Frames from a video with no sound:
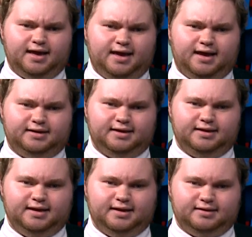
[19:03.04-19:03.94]
and
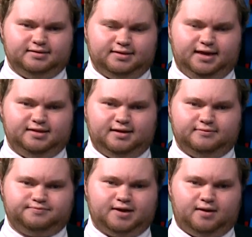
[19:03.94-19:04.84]
lead
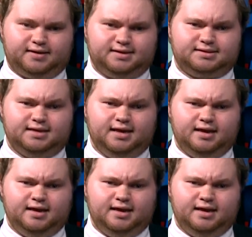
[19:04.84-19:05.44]
the caucus.